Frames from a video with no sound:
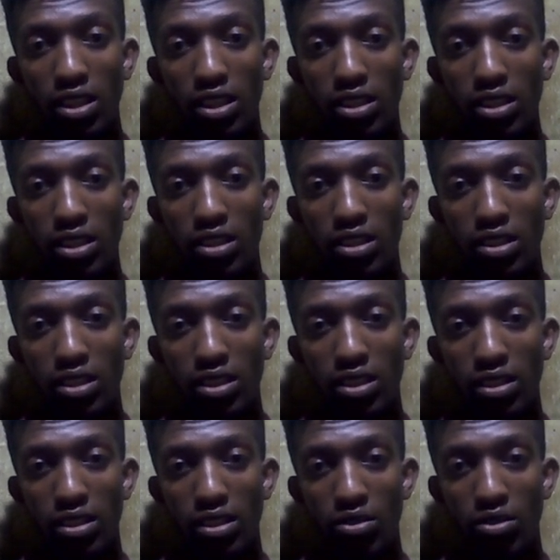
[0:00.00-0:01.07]

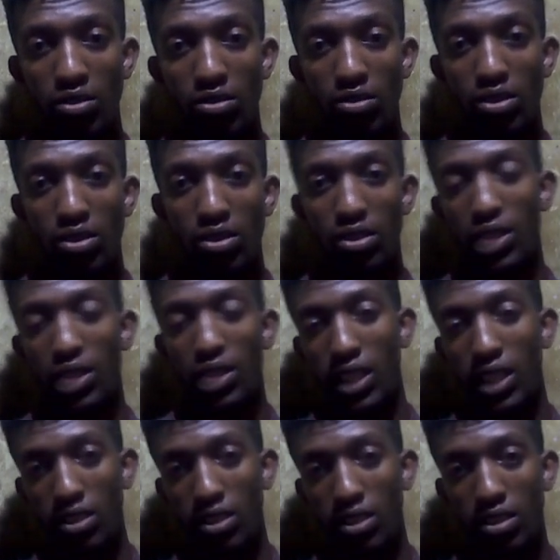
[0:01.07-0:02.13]
Let's do it just
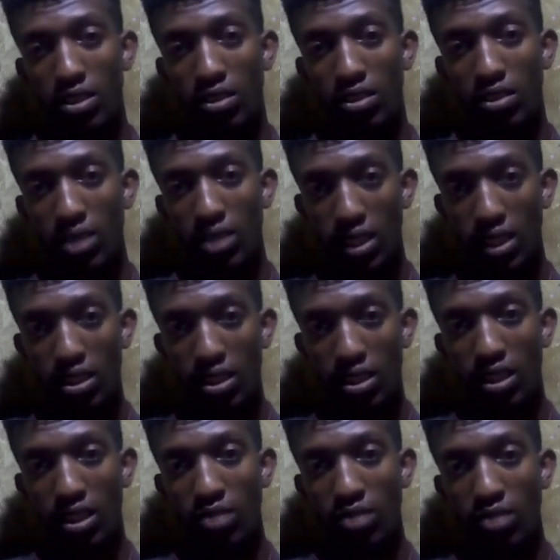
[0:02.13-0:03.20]
like this. You said
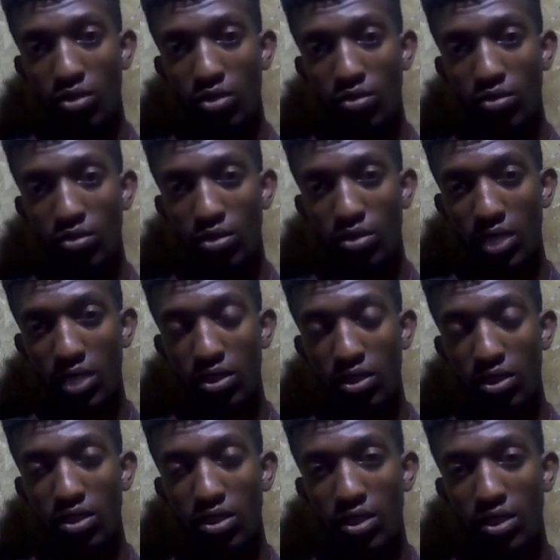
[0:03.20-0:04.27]
that thing, boom, smash
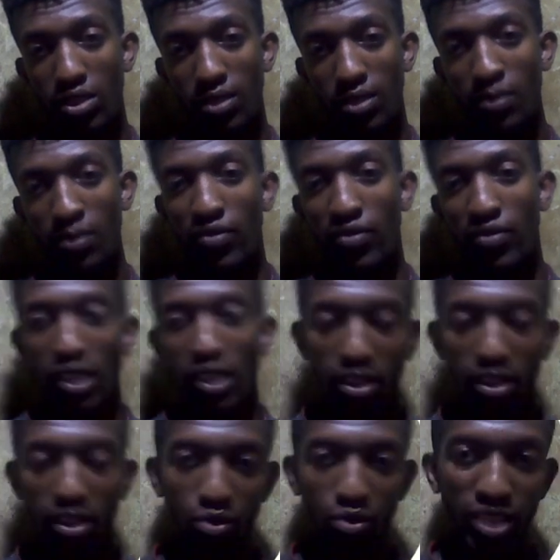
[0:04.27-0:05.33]
it, then
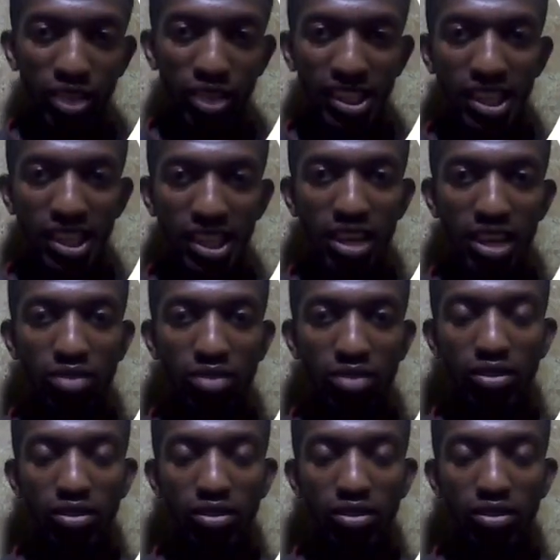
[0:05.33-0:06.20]
it went down.